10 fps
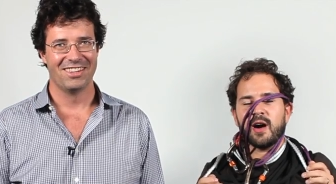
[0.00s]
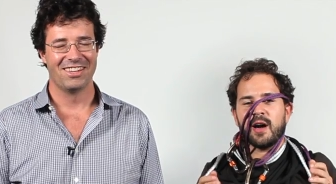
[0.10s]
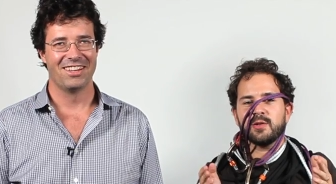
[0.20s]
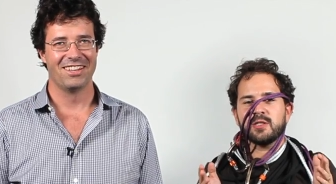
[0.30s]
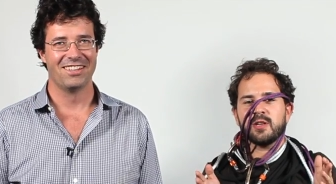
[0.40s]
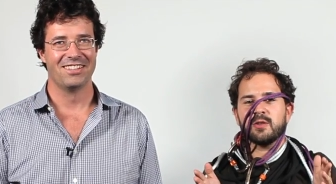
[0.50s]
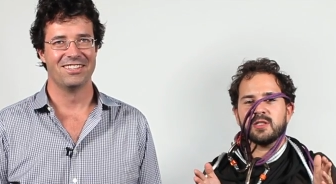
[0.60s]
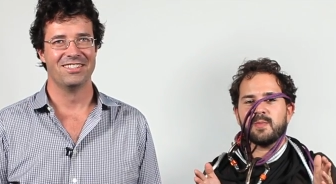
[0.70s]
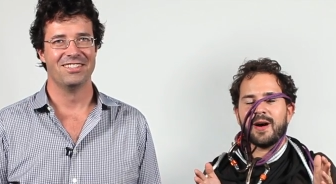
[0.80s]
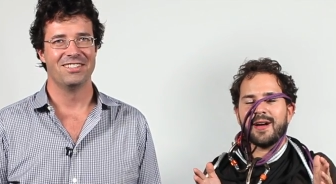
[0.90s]
Speaker 1: I was so
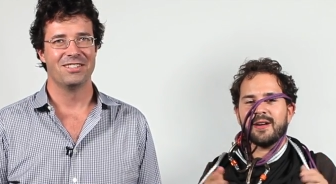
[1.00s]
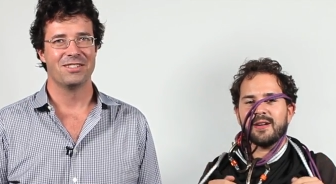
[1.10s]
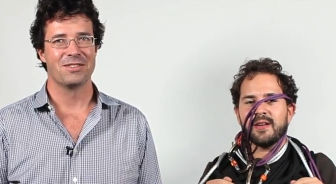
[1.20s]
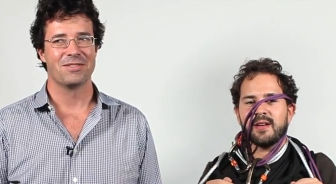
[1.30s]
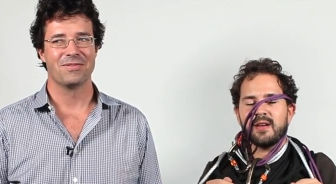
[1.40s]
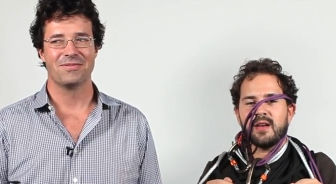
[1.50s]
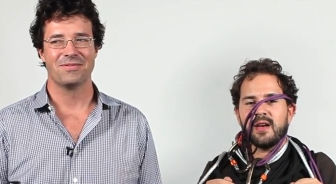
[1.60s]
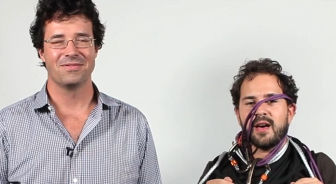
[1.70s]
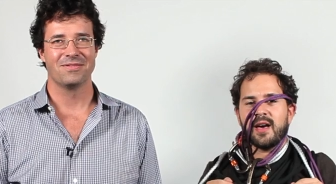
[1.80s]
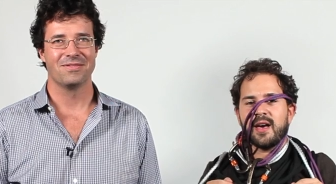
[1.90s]
inspired.
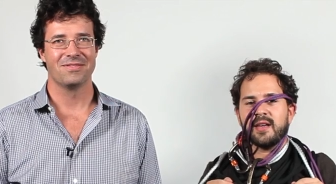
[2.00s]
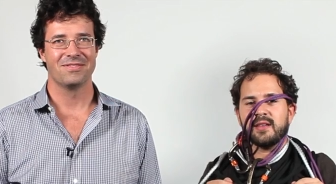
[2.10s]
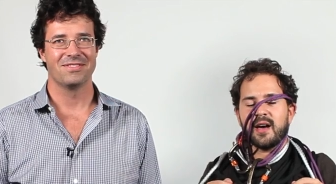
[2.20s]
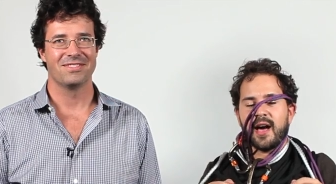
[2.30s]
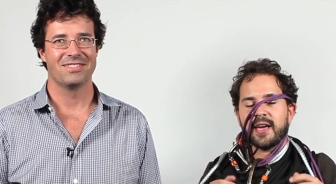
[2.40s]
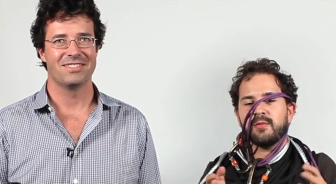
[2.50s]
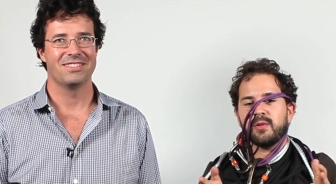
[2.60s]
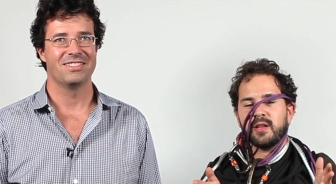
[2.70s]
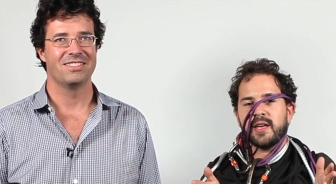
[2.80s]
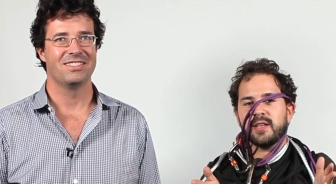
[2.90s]
And I can
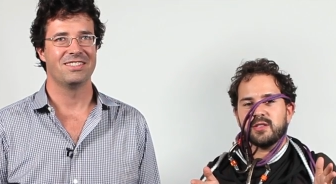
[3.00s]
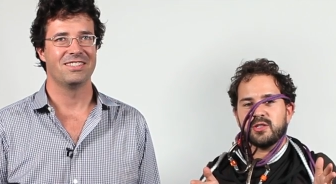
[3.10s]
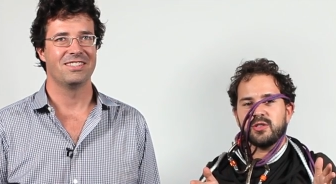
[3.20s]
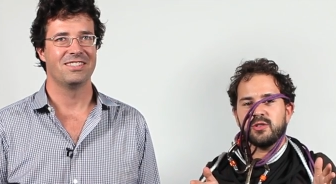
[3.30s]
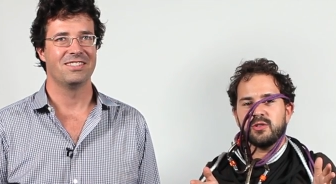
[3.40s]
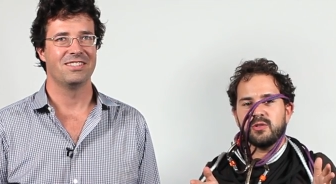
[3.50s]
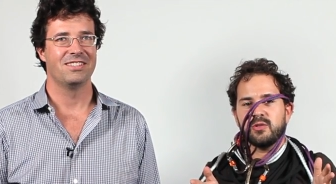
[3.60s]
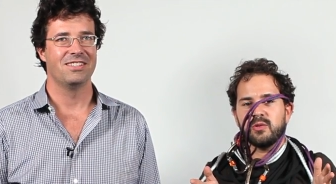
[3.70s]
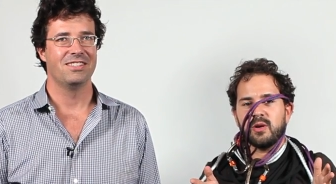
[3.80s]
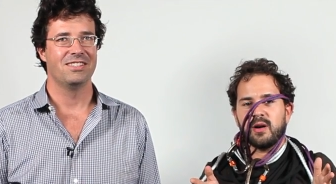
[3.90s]
relate
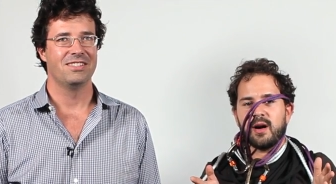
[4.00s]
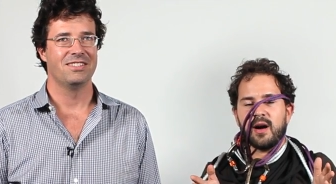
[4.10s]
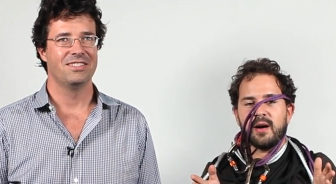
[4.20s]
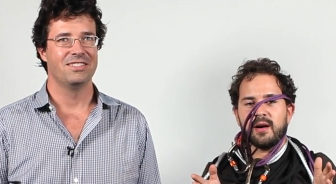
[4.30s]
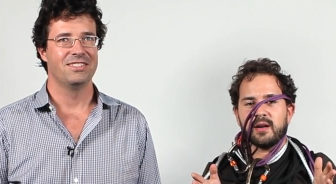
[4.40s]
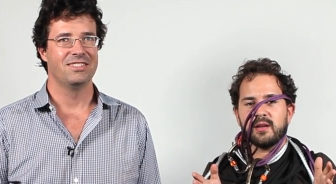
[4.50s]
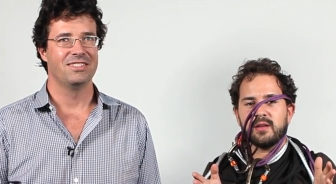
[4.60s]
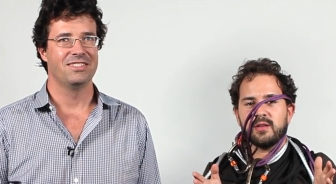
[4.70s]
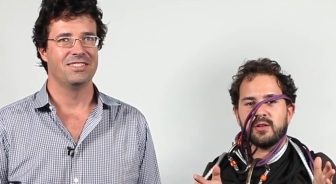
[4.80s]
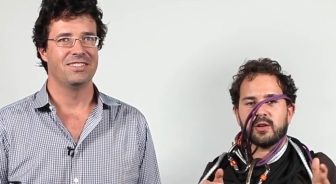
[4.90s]
to
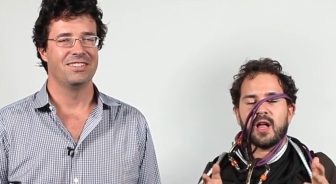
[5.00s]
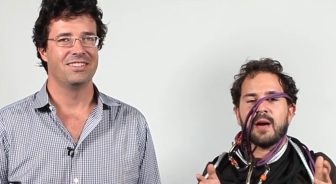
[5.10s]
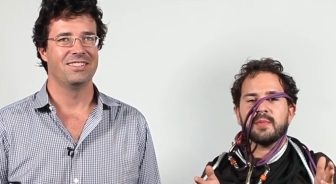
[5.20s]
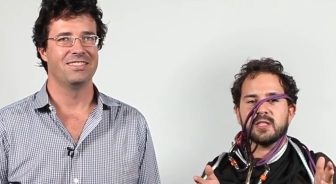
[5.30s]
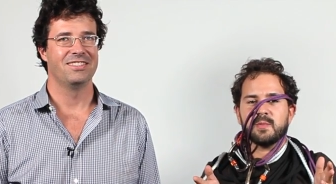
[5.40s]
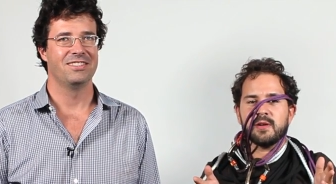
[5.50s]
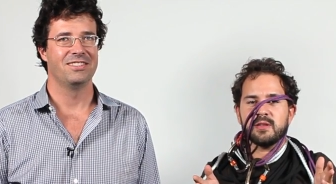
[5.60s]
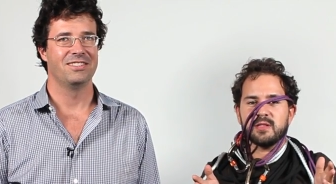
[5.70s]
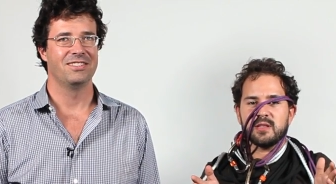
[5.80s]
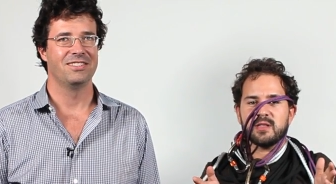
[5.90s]
uh, your climbing
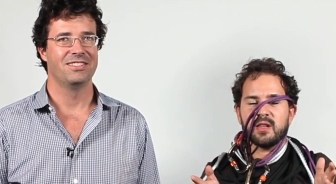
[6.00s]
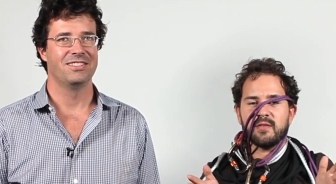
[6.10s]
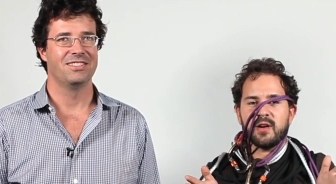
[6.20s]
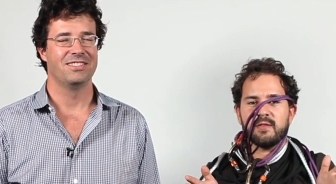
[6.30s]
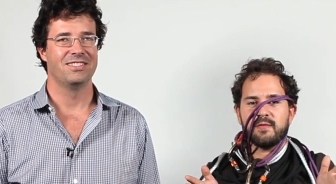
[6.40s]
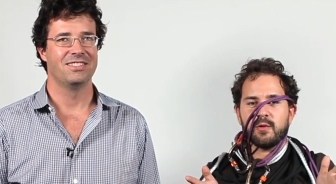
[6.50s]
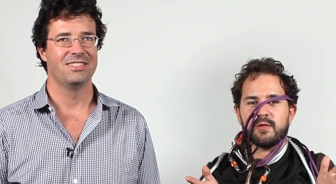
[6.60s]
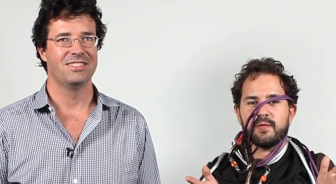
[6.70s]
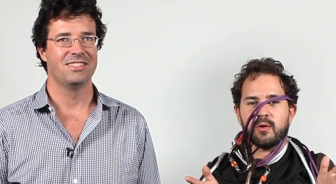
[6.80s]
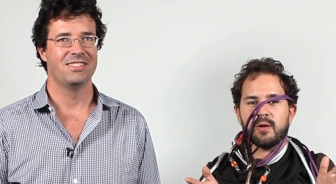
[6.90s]
experiences. I live on a
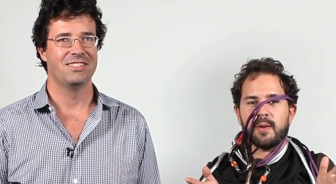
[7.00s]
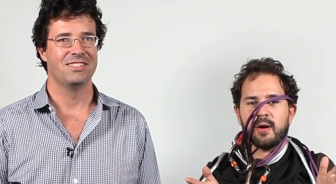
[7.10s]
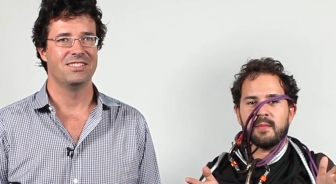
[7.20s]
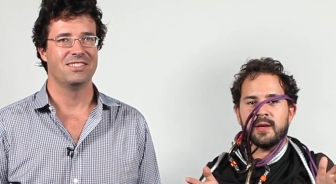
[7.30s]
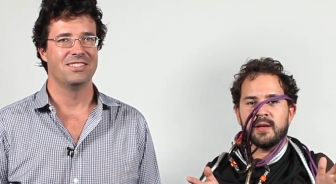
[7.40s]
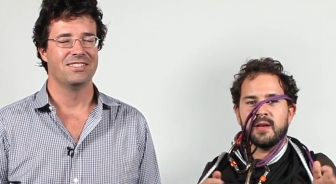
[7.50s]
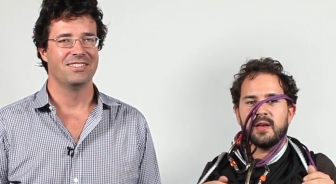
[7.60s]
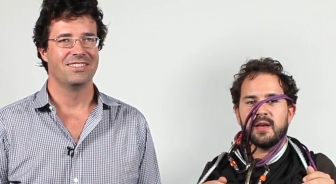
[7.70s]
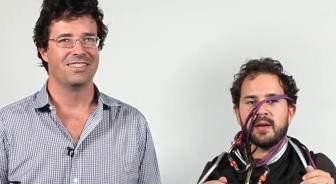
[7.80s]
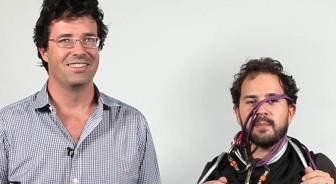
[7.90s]
fourth floor apartment
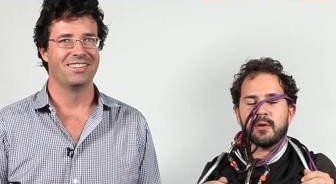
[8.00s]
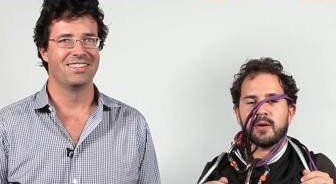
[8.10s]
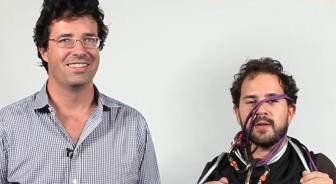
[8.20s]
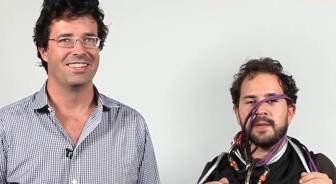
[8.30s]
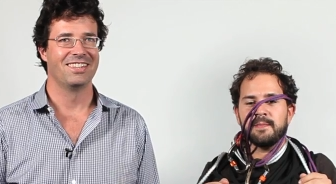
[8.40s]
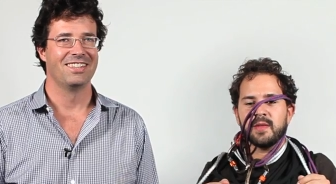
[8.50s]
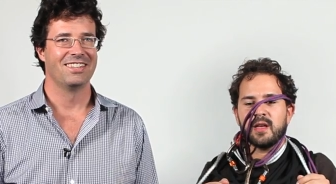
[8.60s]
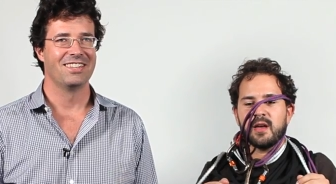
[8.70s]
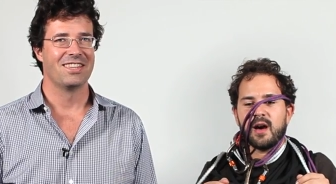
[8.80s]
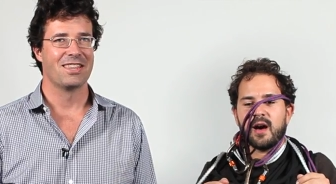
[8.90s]
in Brooklyn.
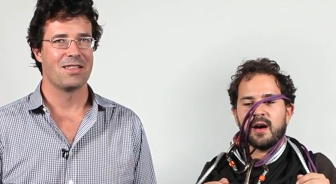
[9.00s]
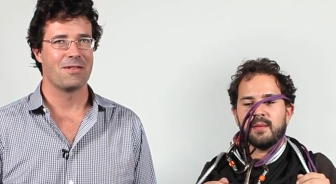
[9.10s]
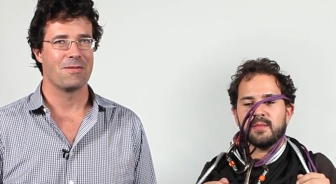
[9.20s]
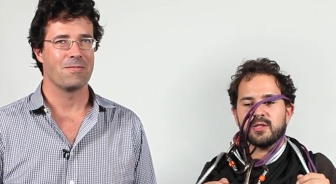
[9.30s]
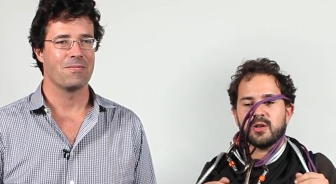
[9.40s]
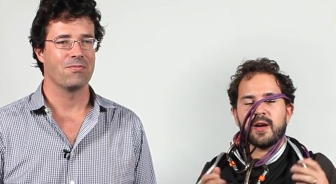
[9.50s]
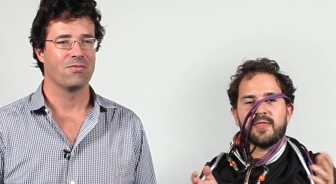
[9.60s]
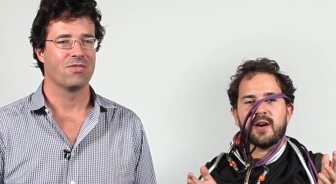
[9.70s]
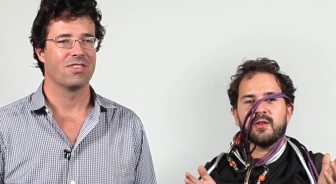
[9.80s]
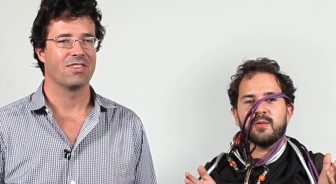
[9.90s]
Um, so I
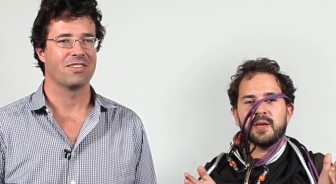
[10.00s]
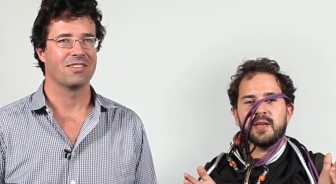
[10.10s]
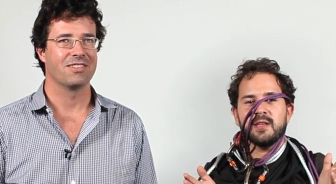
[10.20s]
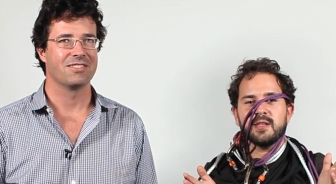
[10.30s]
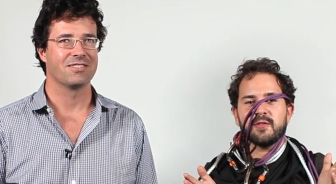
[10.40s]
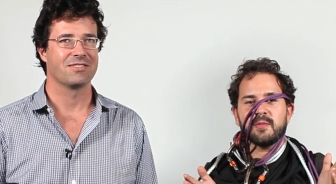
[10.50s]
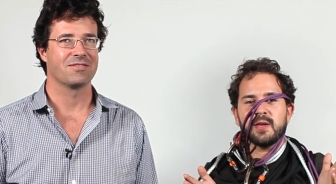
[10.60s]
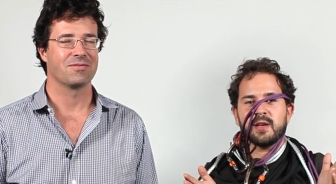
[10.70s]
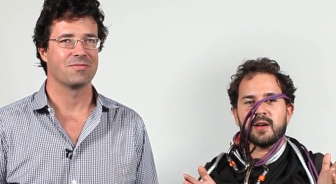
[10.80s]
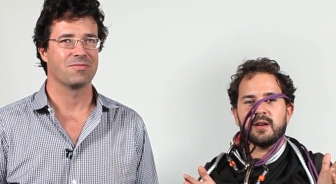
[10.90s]
thought it would be easy for
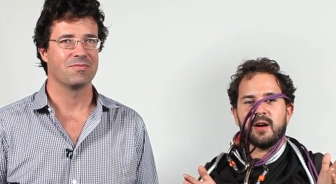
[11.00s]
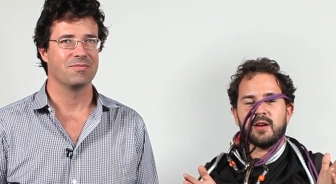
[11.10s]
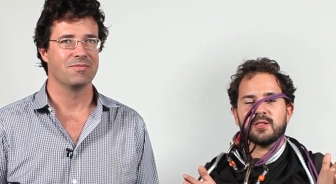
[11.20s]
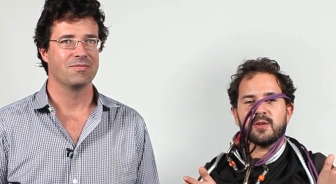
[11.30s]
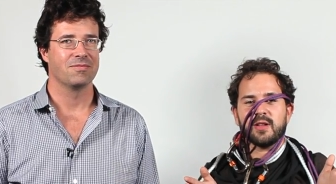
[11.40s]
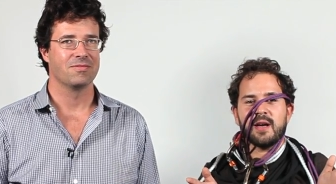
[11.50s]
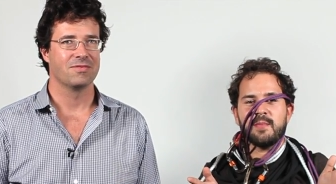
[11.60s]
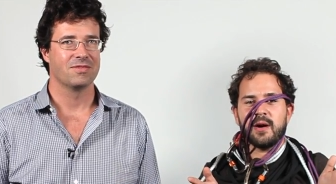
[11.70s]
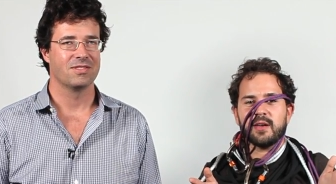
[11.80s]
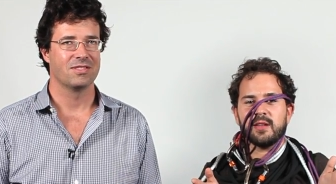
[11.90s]
me to also
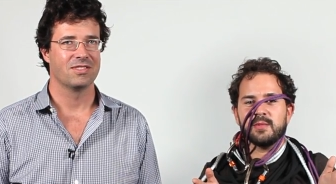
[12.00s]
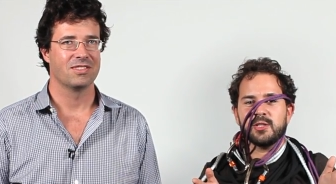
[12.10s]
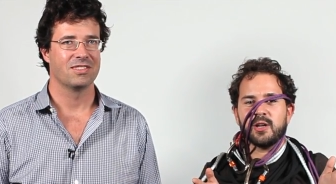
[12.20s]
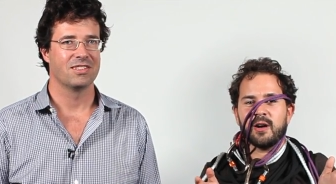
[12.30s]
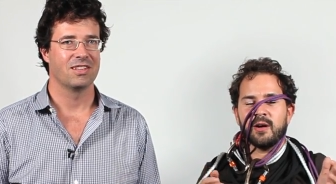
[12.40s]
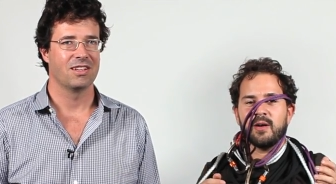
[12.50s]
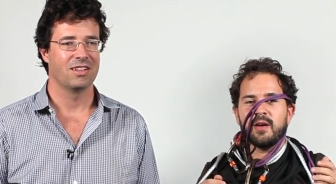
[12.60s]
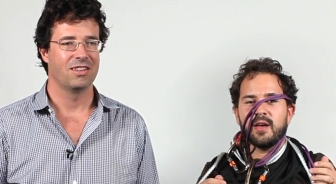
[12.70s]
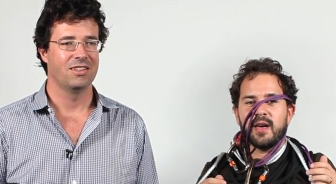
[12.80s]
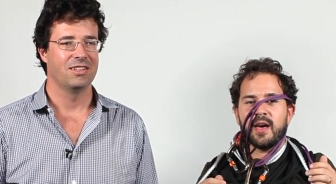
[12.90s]
climb Mount Kilimanjaro.
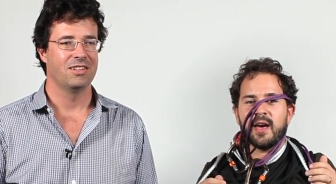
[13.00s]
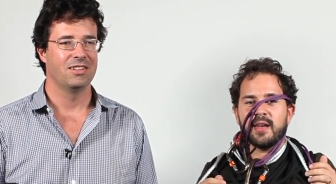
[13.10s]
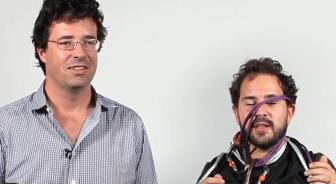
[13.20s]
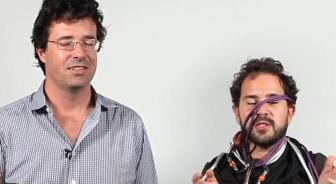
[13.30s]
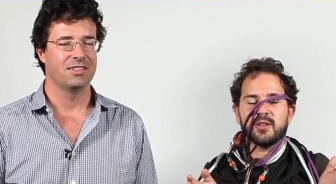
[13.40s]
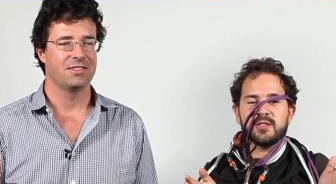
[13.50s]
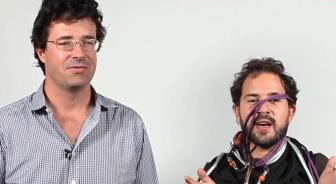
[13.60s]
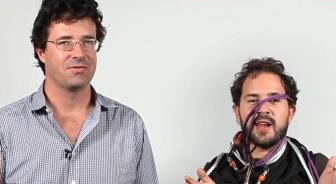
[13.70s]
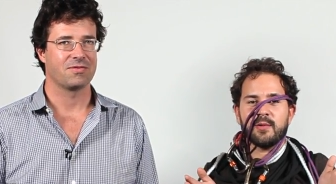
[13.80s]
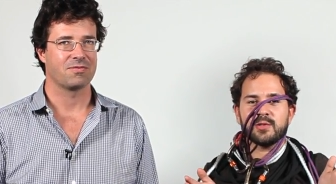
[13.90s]
And it turns
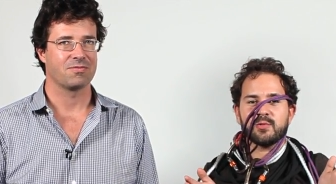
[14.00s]
out I was